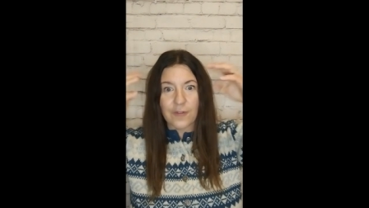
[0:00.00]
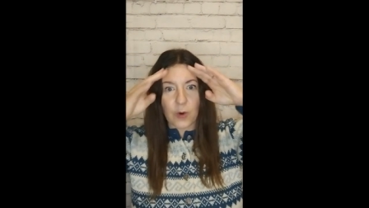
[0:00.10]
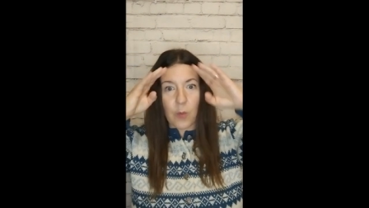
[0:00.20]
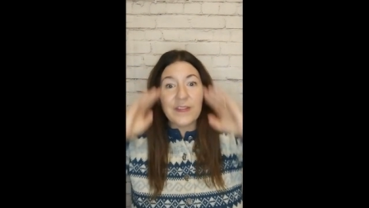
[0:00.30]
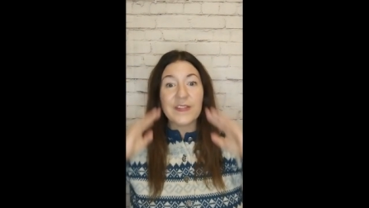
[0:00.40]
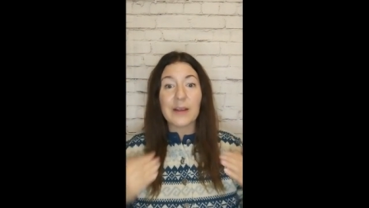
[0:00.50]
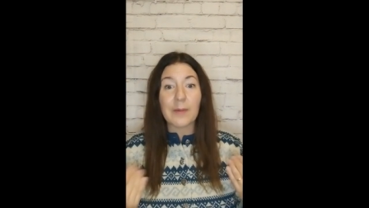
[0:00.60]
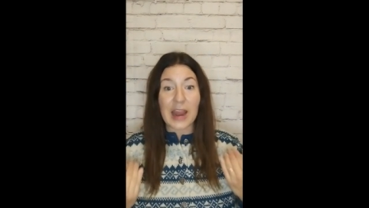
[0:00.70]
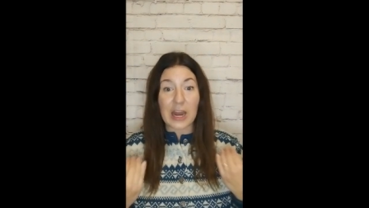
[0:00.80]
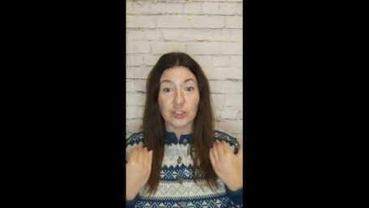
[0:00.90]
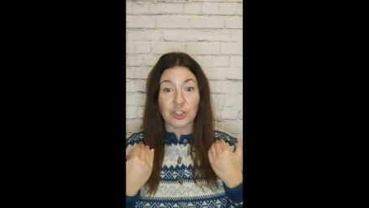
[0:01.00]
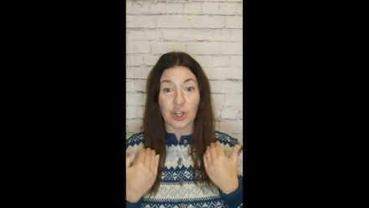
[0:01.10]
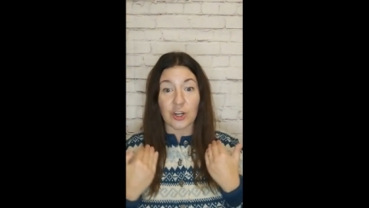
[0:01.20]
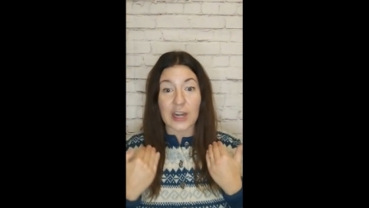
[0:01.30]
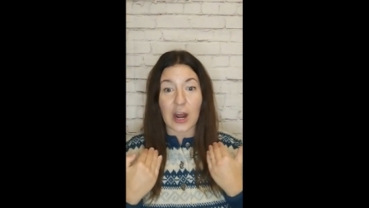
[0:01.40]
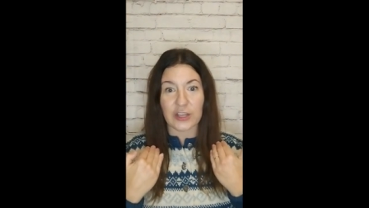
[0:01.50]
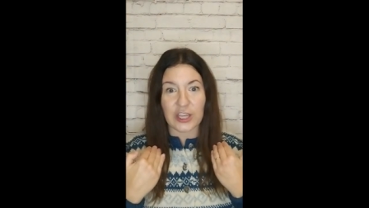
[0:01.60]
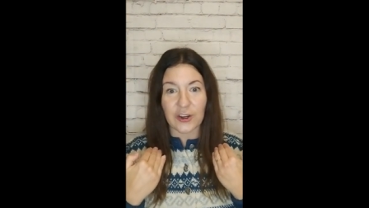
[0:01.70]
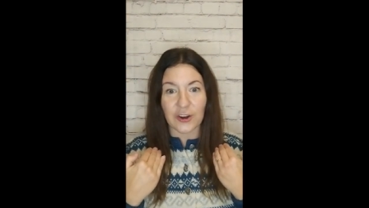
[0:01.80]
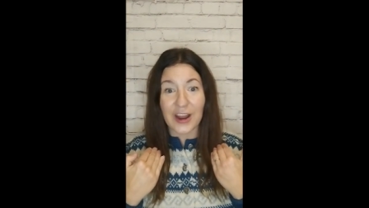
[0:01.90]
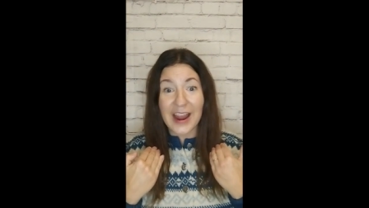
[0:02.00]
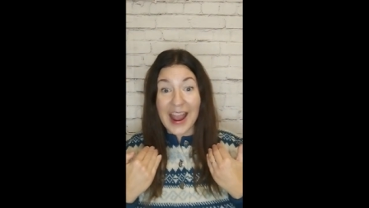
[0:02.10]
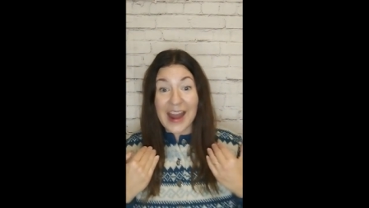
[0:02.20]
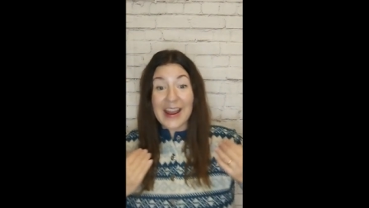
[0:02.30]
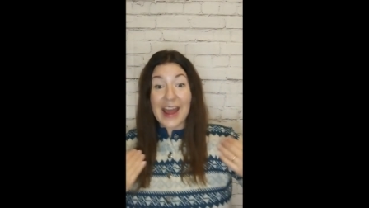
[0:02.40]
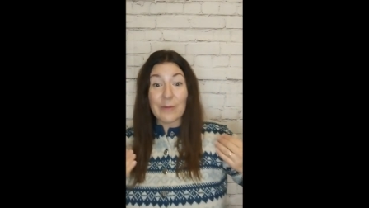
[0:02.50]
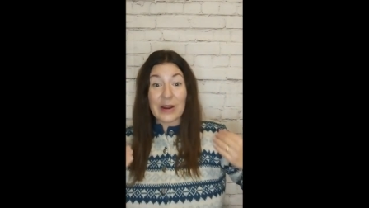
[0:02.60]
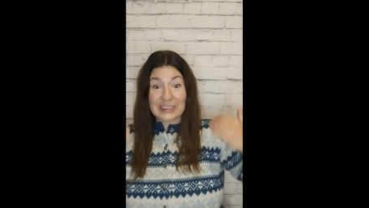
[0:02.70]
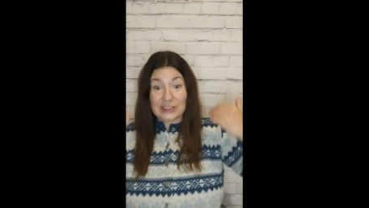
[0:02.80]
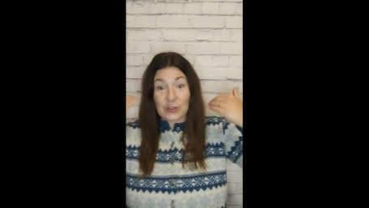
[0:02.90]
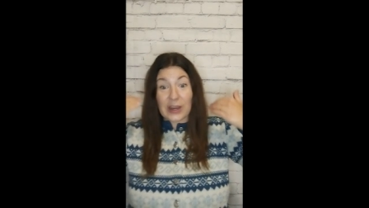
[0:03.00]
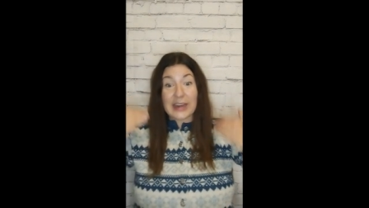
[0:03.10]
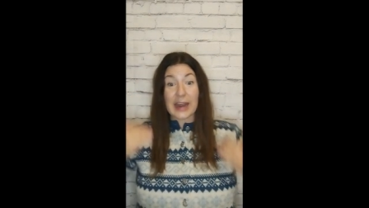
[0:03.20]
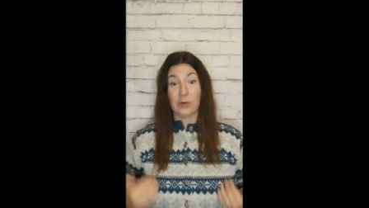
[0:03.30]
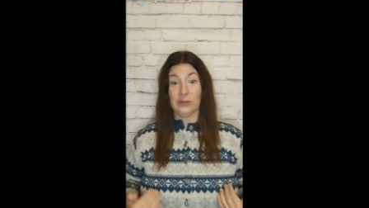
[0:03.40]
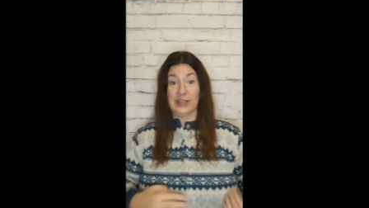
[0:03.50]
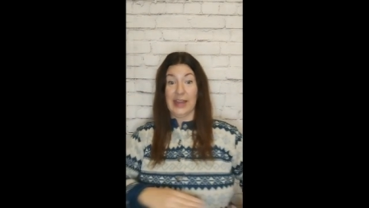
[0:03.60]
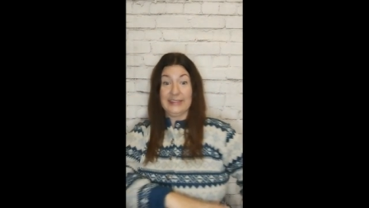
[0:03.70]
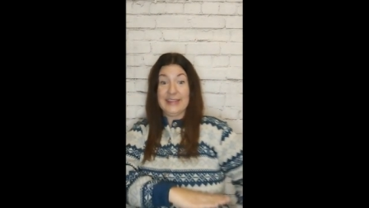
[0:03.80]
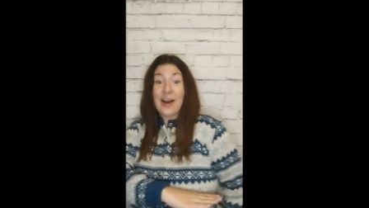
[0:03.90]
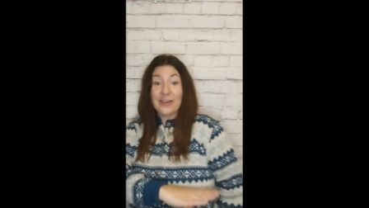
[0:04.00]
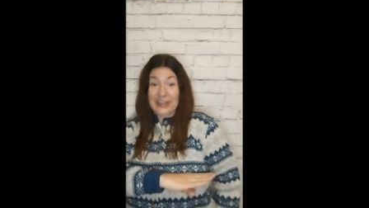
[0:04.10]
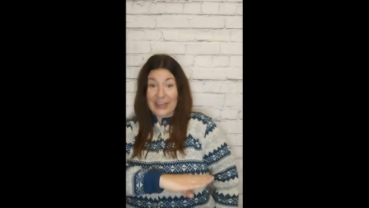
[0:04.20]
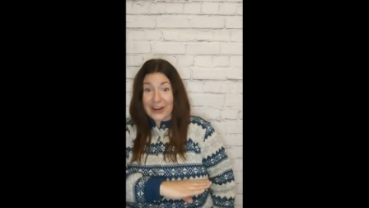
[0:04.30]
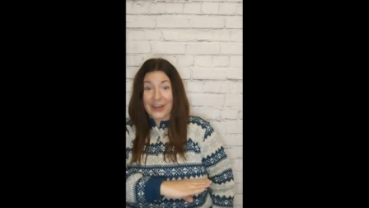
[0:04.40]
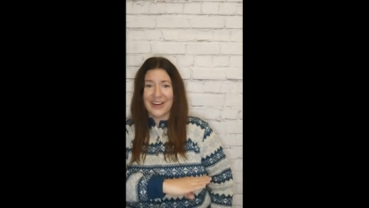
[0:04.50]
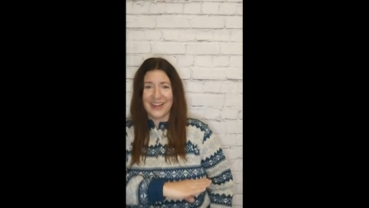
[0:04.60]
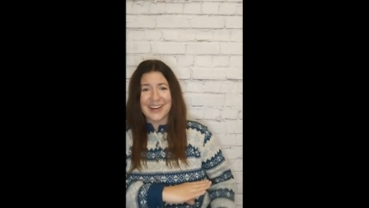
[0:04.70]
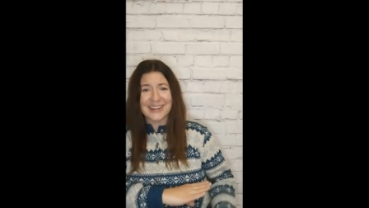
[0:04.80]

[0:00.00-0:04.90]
For one thing, my hair started out here, and then when he straightened it, it was like down to here.